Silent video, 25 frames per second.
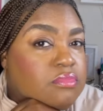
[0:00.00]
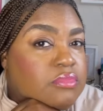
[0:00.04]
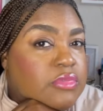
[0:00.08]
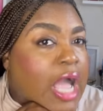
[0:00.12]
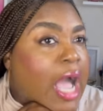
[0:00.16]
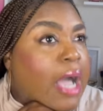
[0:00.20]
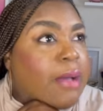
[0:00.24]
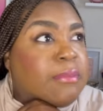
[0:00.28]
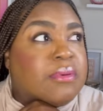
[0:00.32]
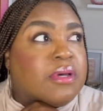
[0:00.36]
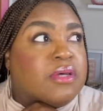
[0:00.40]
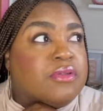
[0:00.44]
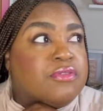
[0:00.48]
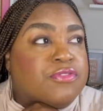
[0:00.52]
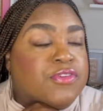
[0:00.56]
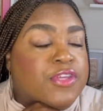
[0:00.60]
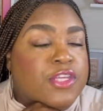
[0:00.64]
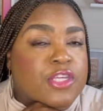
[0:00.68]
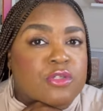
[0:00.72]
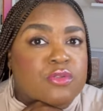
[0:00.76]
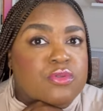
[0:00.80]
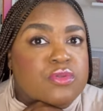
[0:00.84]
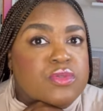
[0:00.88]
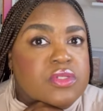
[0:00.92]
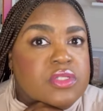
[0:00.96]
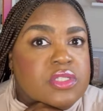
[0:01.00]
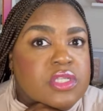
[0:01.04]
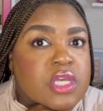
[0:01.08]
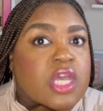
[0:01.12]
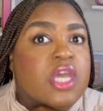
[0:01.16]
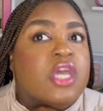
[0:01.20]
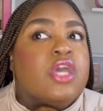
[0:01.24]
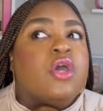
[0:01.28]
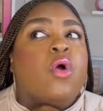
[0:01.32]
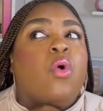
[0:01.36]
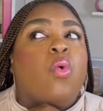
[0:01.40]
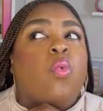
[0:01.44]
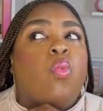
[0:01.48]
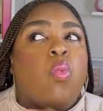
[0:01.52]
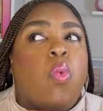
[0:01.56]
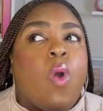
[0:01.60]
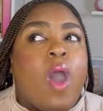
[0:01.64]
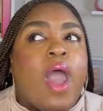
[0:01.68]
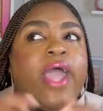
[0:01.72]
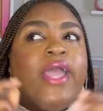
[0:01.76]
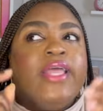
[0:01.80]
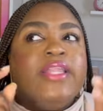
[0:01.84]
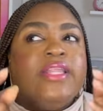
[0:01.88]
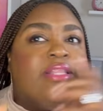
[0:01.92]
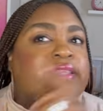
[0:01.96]
I'm confused.
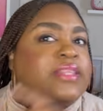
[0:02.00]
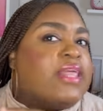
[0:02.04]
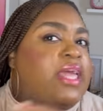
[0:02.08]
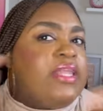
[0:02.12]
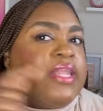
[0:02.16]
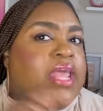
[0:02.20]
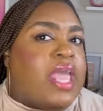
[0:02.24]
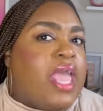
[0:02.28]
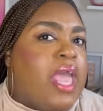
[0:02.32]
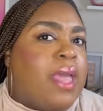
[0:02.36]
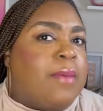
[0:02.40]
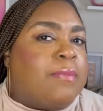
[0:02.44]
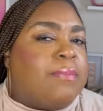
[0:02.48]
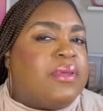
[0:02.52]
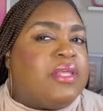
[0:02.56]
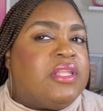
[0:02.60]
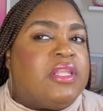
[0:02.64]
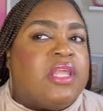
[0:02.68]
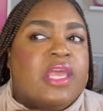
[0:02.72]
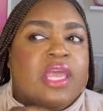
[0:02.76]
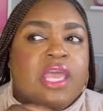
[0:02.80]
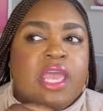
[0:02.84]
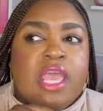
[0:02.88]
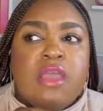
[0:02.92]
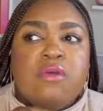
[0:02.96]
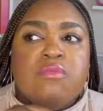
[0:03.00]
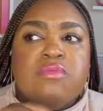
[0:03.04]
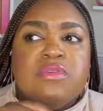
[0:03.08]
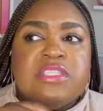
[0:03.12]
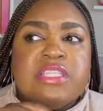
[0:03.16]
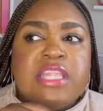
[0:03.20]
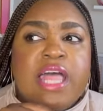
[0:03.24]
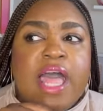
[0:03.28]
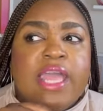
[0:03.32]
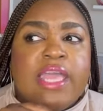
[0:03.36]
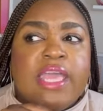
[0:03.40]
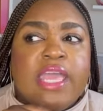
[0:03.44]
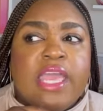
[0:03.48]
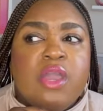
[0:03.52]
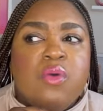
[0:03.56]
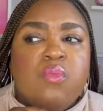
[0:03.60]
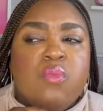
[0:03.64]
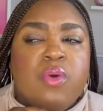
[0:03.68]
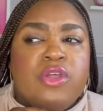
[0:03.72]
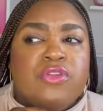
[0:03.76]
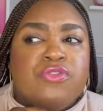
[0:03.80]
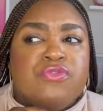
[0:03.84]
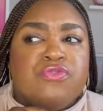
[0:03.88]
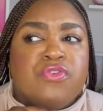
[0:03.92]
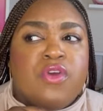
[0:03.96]
Why did that happen? It was like it
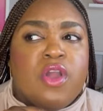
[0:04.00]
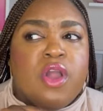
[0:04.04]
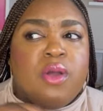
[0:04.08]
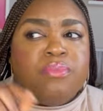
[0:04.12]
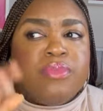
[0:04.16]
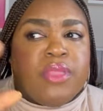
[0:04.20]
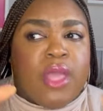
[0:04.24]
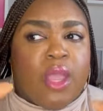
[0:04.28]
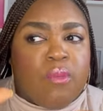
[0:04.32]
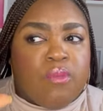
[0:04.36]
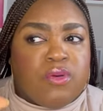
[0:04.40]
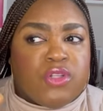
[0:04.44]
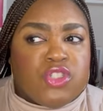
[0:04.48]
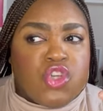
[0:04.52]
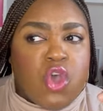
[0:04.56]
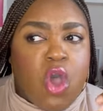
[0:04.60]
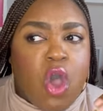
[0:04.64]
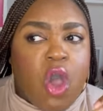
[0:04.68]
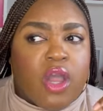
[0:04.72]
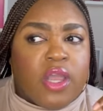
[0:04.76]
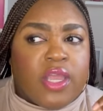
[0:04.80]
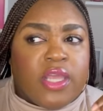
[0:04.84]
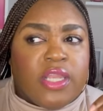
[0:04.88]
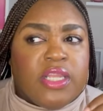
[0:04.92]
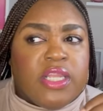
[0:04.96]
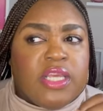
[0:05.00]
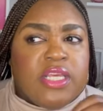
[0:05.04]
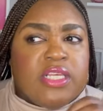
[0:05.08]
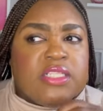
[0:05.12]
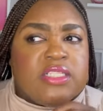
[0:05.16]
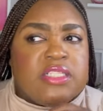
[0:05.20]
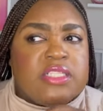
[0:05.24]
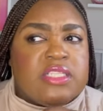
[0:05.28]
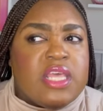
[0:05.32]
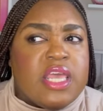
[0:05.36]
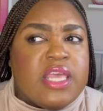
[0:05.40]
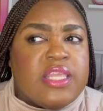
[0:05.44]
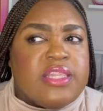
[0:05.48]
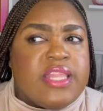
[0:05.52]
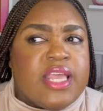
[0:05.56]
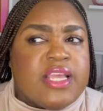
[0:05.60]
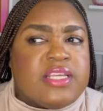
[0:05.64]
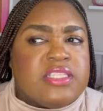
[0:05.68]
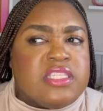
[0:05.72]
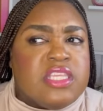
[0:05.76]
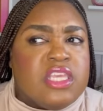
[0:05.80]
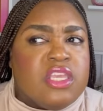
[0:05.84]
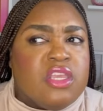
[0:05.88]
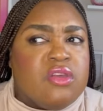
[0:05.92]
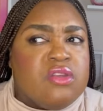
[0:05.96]
went from they were talking and next
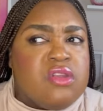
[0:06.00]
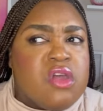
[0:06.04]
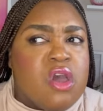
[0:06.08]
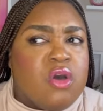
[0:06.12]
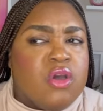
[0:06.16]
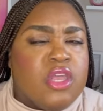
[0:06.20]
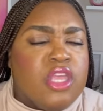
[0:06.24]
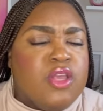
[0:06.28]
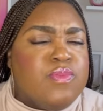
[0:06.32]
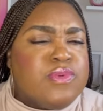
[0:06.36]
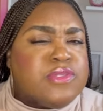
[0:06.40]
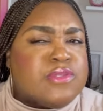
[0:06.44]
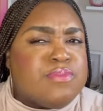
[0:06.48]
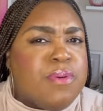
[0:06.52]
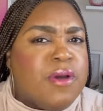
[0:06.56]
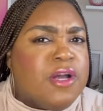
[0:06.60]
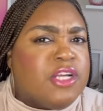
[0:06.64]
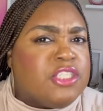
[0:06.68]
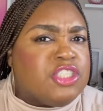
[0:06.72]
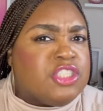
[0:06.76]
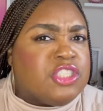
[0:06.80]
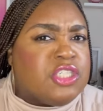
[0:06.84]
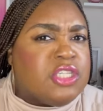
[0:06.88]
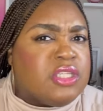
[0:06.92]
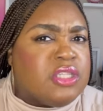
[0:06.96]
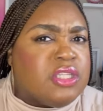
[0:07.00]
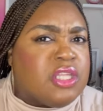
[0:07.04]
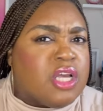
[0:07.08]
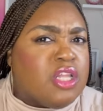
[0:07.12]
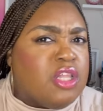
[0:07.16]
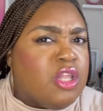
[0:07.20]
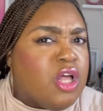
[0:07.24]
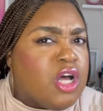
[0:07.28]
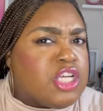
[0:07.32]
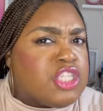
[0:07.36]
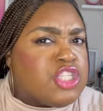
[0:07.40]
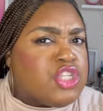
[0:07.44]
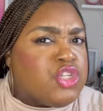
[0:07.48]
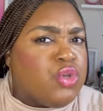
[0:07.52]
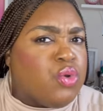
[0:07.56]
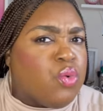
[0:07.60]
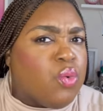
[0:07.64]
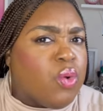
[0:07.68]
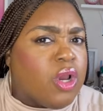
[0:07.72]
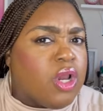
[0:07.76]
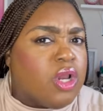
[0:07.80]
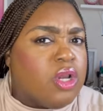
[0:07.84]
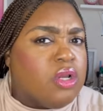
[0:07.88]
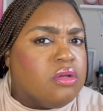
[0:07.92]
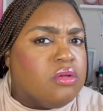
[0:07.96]
thing you know, he was punching the closet
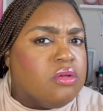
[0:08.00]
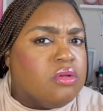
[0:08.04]
door.